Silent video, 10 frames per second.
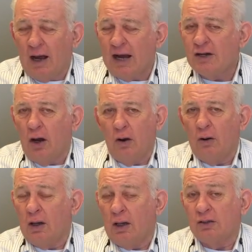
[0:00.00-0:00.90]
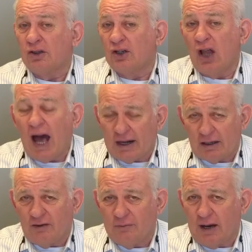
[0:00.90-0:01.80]
I know a lot
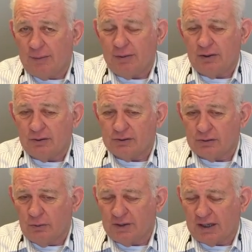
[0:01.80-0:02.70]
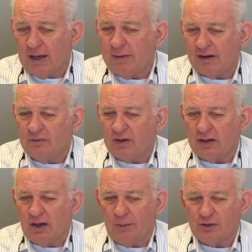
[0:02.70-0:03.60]
of my peers who, when they came back from
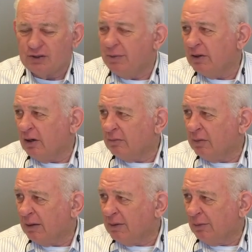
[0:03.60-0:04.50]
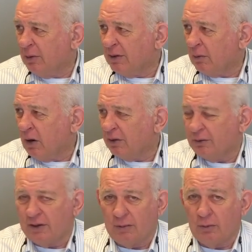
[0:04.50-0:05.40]
Vietnam, were spit on by people when they were walking through
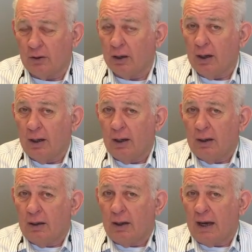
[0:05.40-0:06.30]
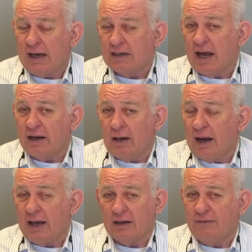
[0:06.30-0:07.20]
the airport. I
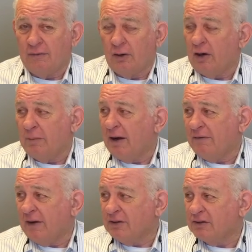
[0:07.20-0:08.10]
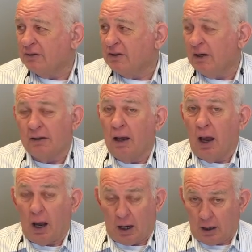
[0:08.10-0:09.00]
had a look on my face that said,
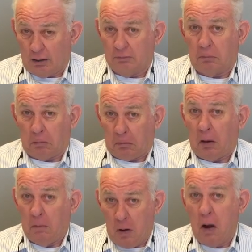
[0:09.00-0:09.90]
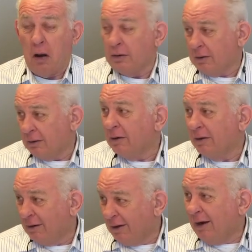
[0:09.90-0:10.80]
"Come on,"
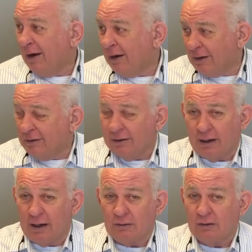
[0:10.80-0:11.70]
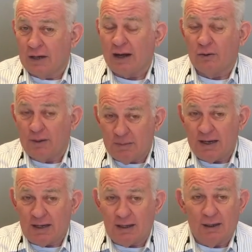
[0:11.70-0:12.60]
and not only
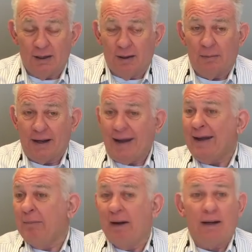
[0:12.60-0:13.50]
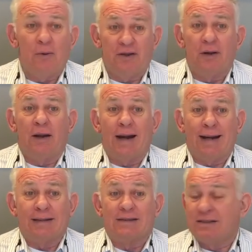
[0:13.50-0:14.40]
me, but anybody within that I
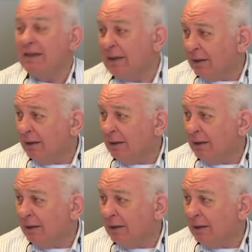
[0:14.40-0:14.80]
can see.